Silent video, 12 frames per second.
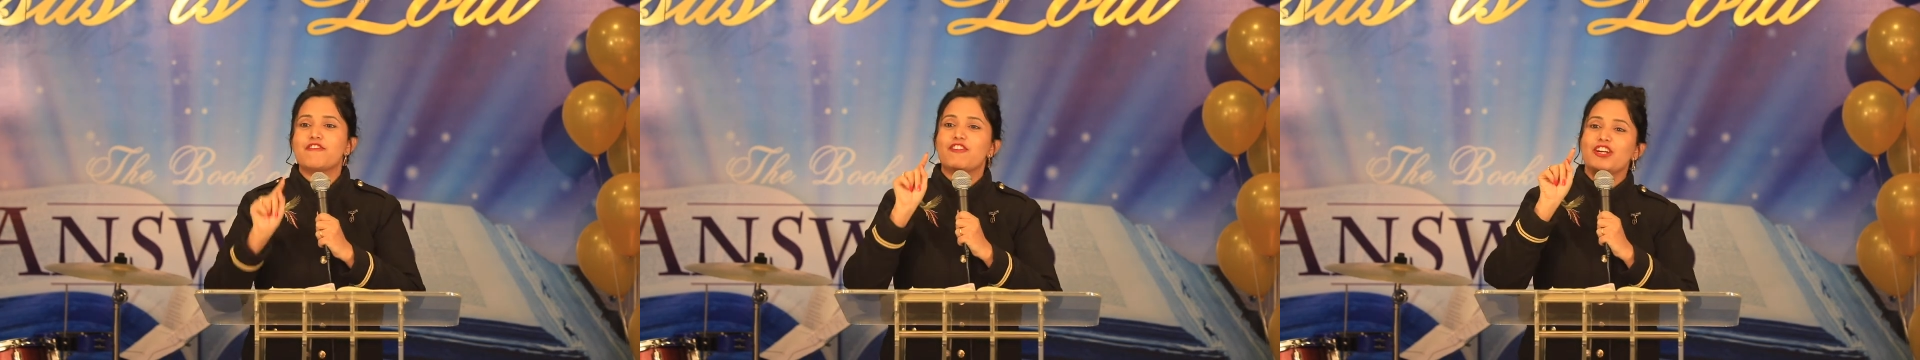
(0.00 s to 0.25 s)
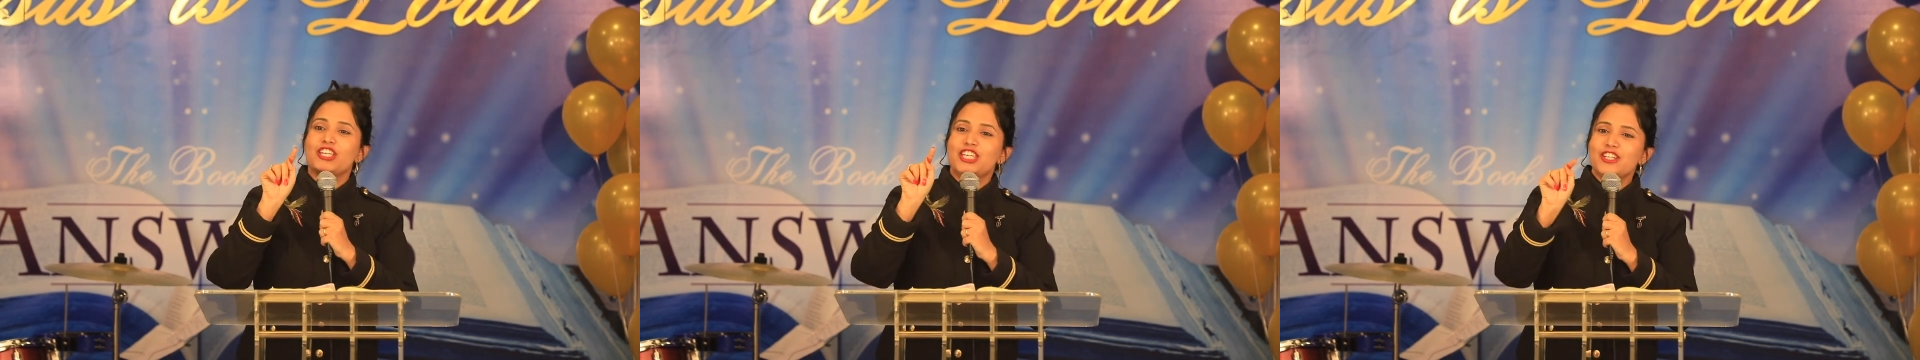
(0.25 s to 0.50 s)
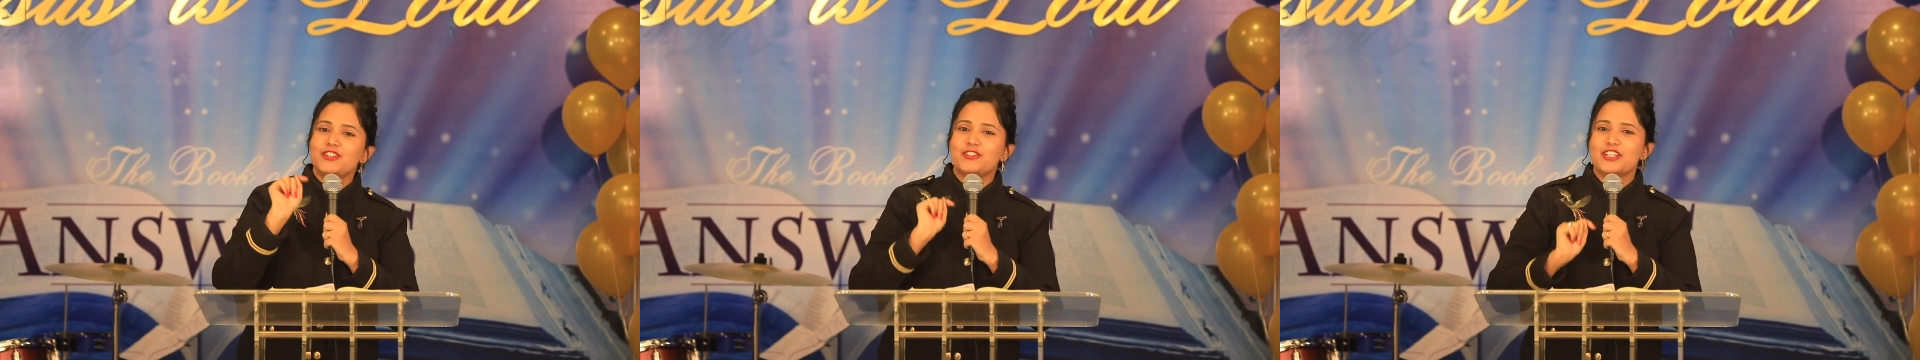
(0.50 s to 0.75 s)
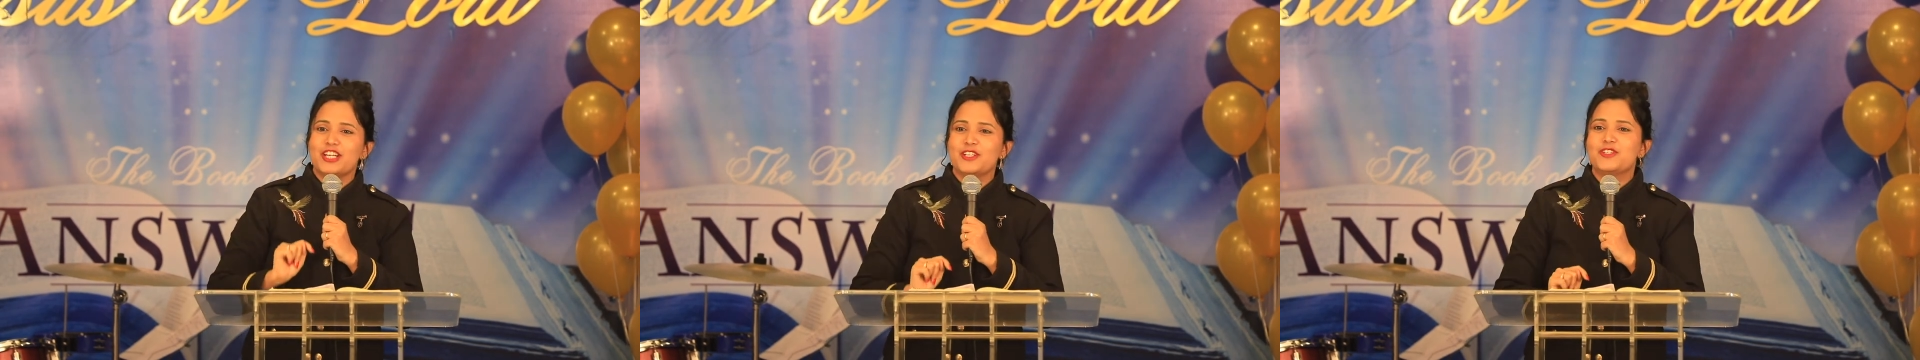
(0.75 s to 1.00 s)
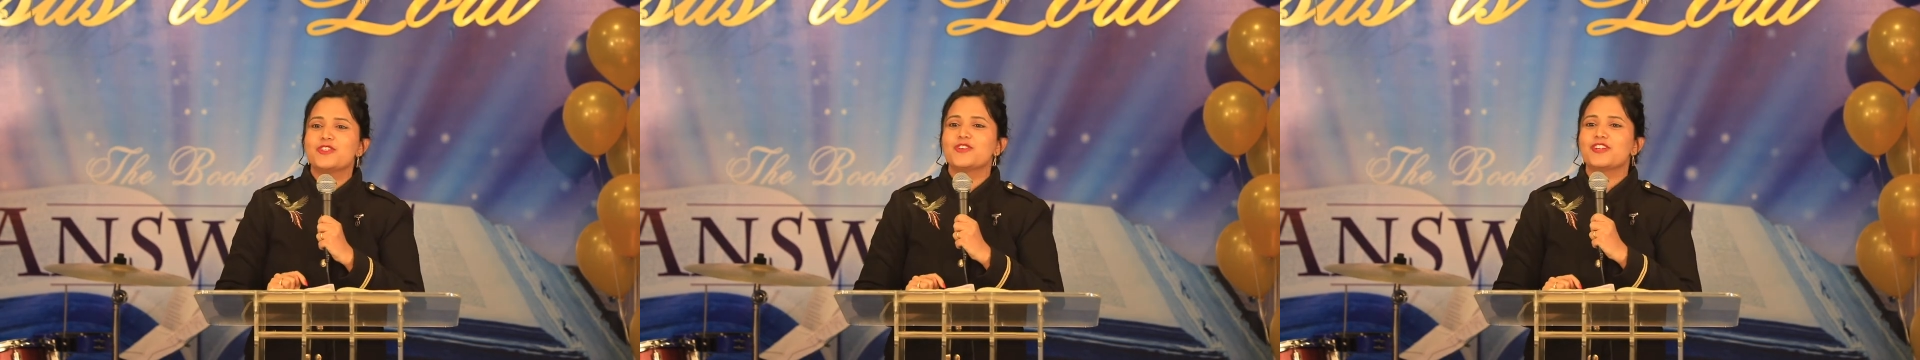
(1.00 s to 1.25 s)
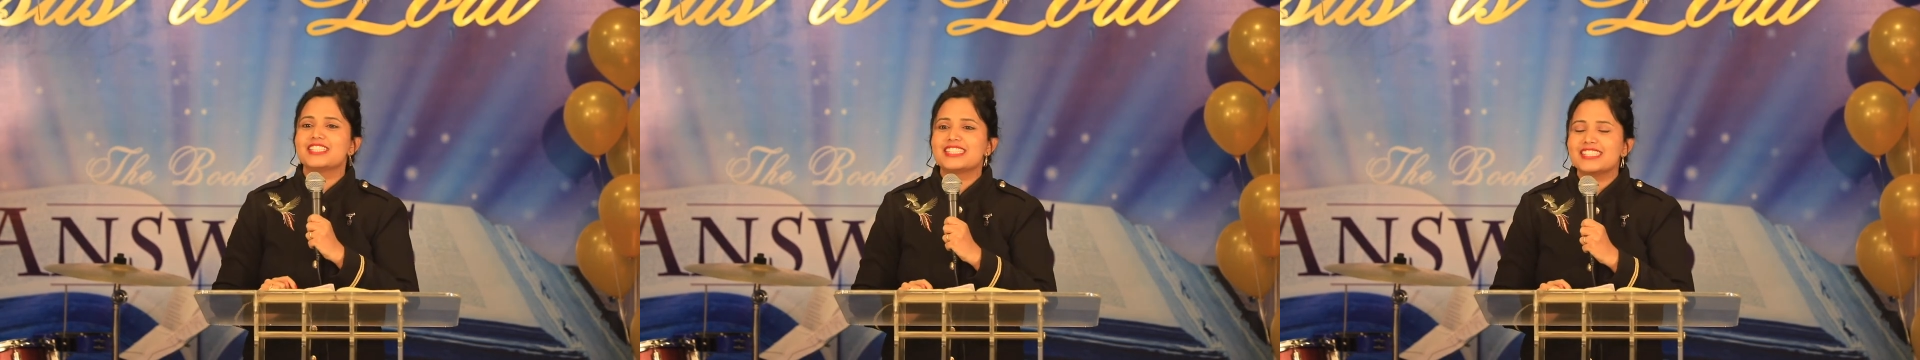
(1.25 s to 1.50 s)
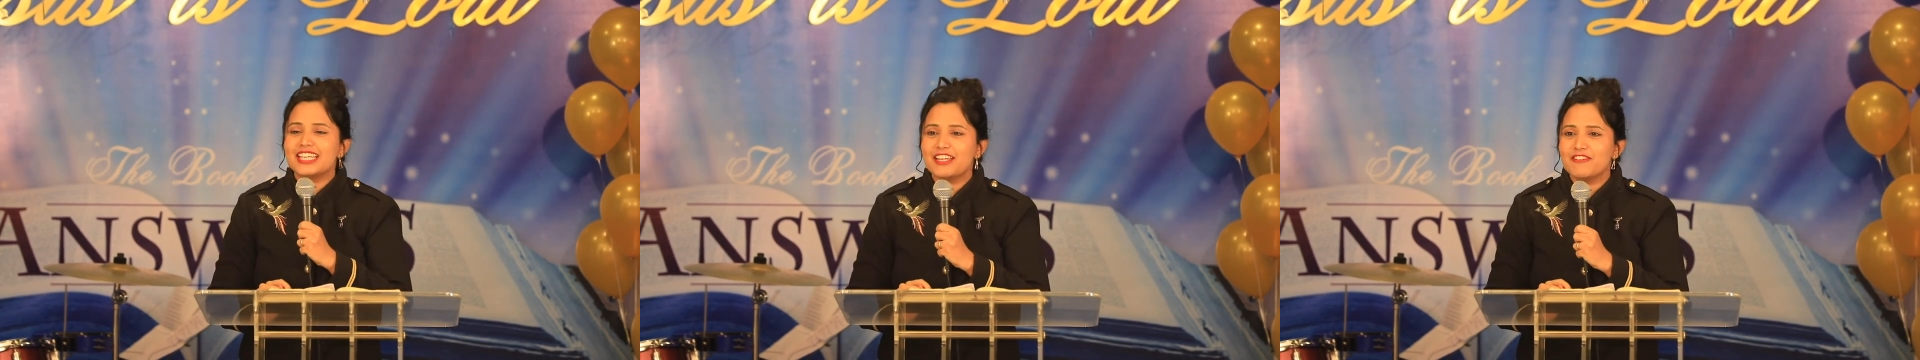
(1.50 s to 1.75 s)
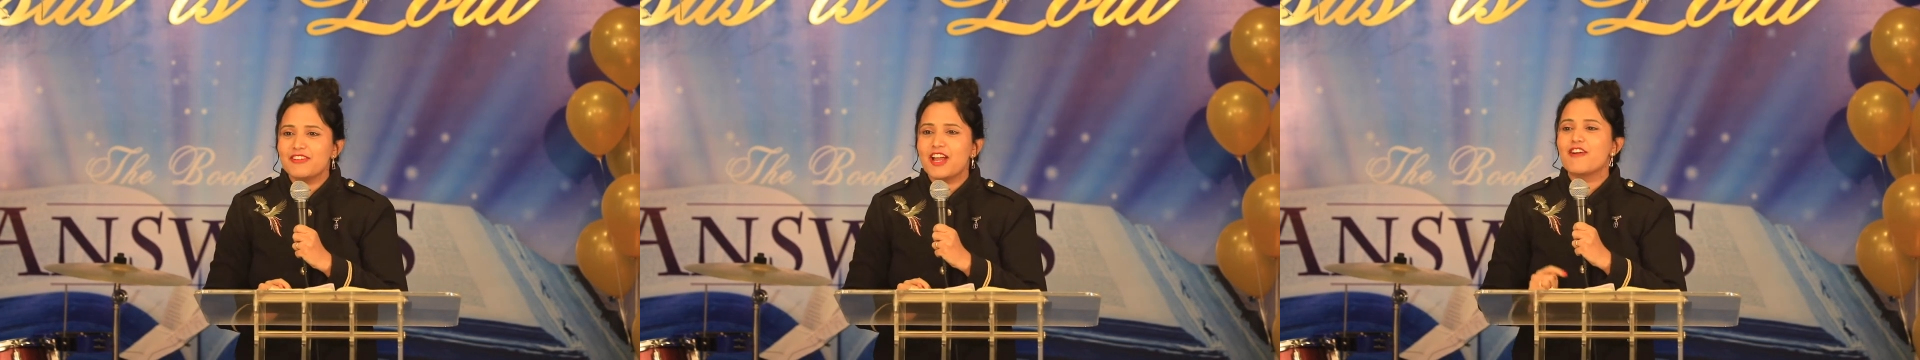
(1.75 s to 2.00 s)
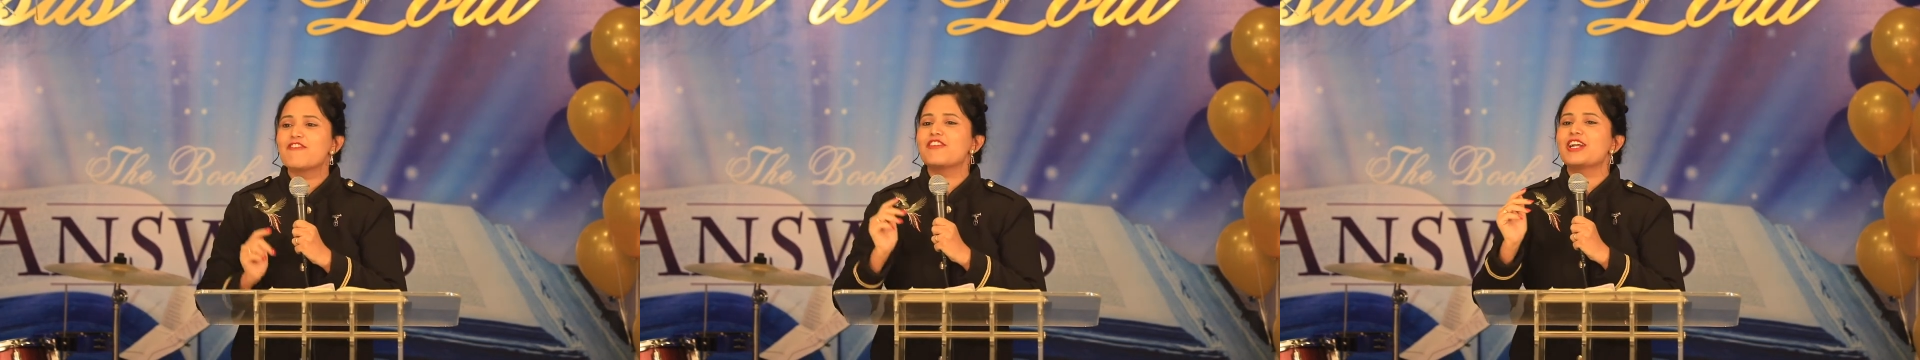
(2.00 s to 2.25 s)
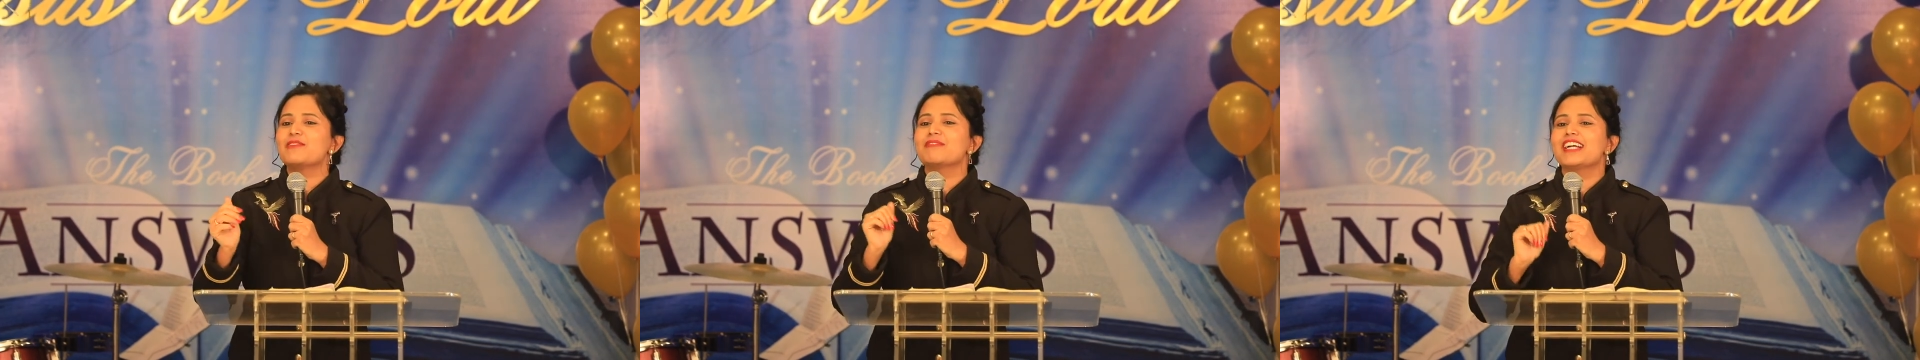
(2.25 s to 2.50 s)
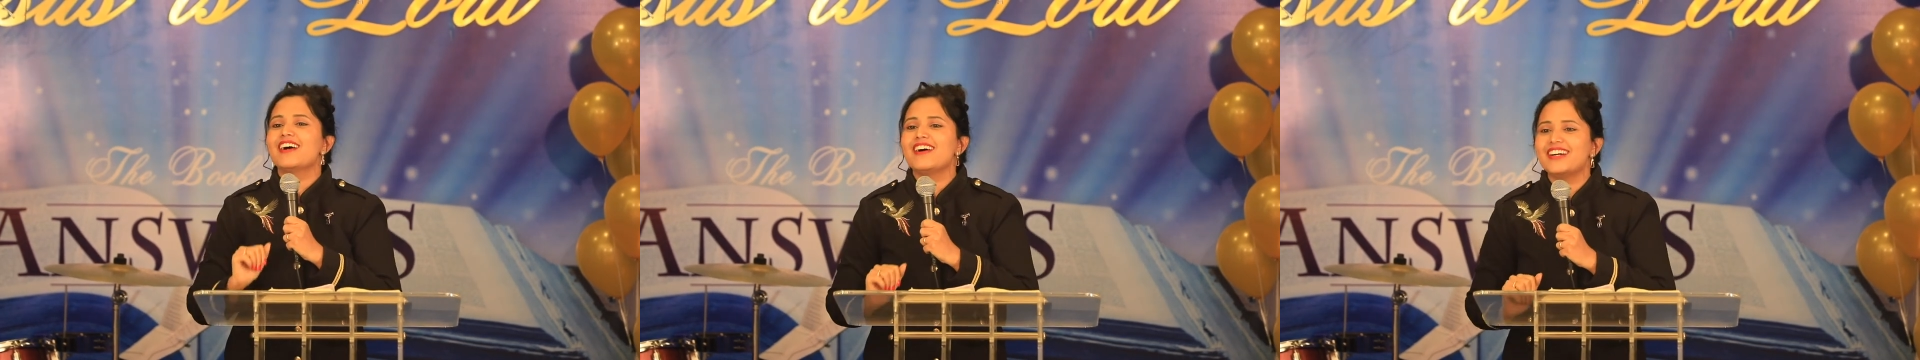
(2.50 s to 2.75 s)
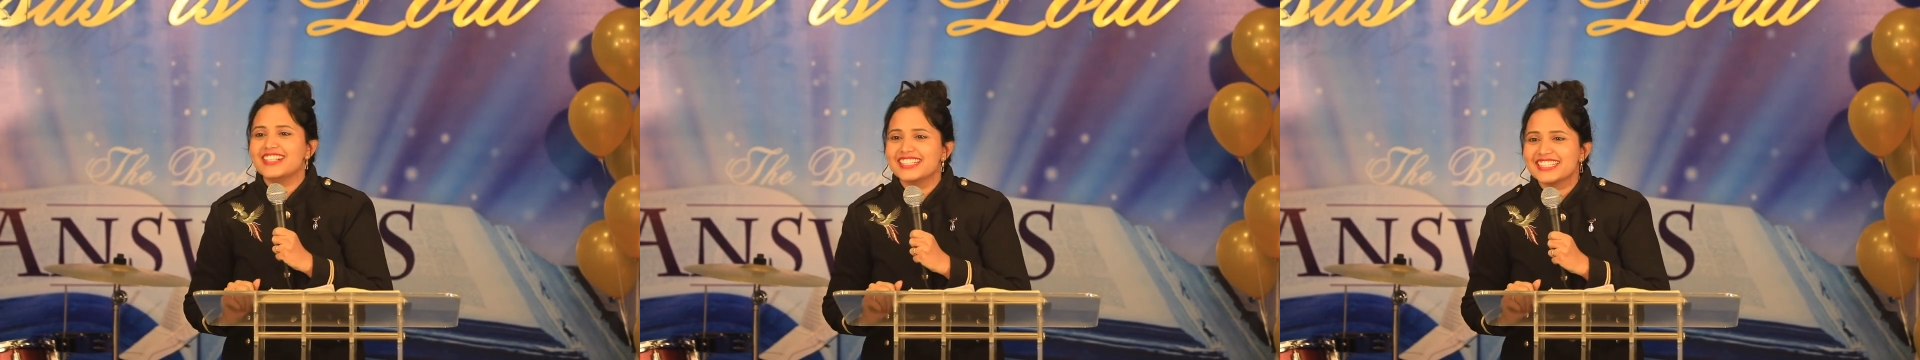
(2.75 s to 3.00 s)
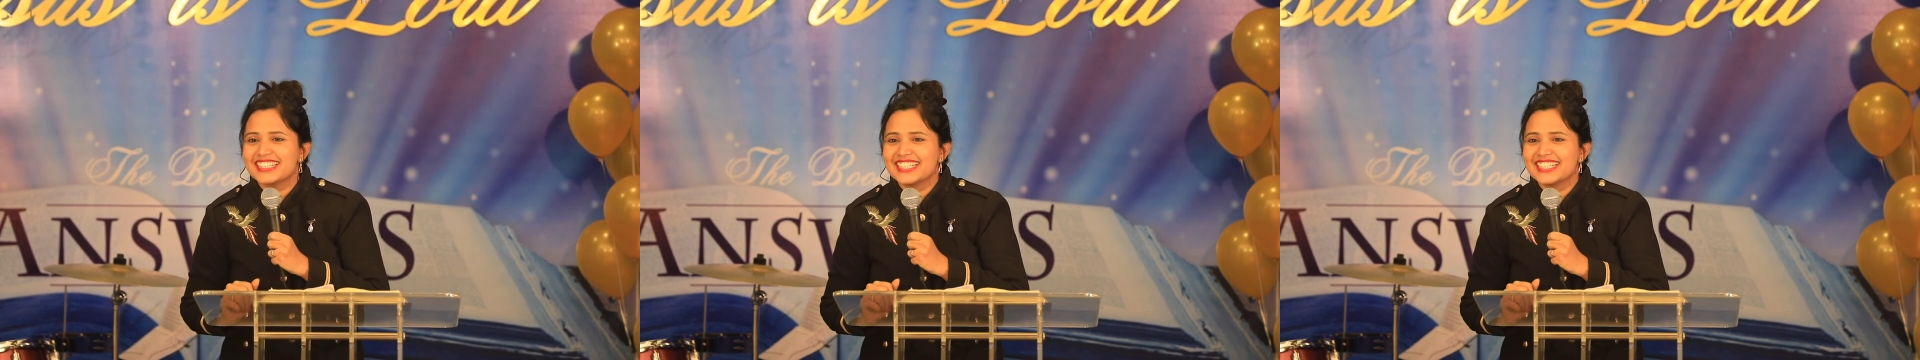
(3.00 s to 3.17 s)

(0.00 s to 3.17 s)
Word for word: for you to receive from God.